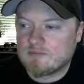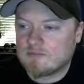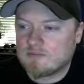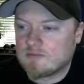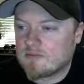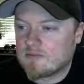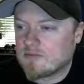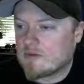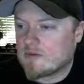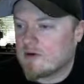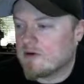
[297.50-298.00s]

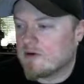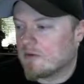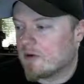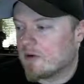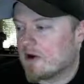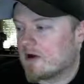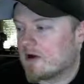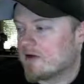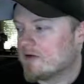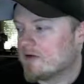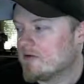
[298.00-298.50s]
Either
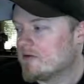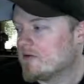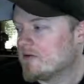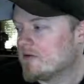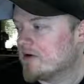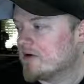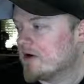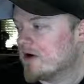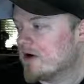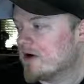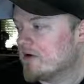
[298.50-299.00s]
way,
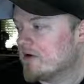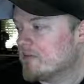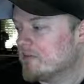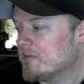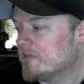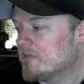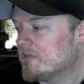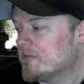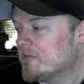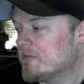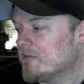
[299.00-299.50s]

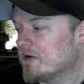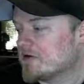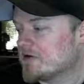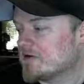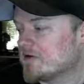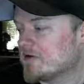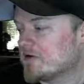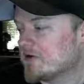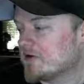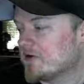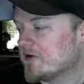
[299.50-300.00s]
make sure
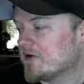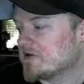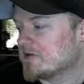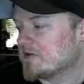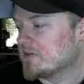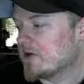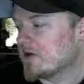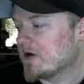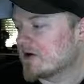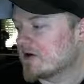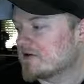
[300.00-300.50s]
your collision
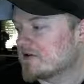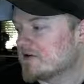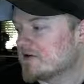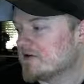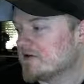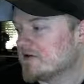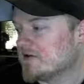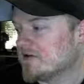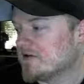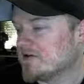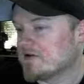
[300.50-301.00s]
box
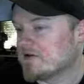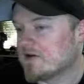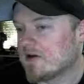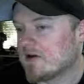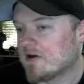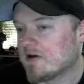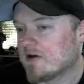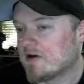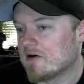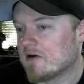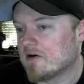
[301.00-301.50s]
is
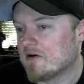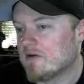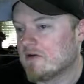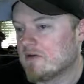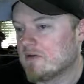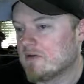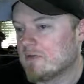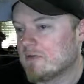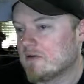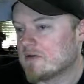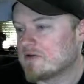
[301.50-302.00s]
there
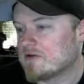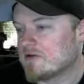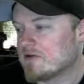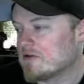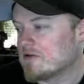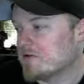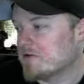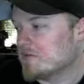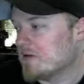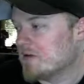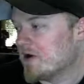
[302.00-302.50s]
Make sure your
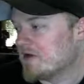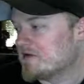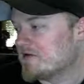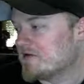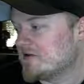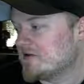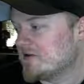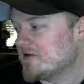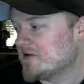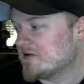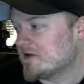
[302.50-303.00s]
mesh
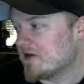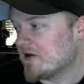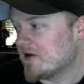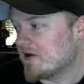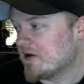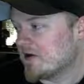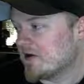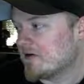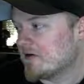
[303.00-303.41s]
is there.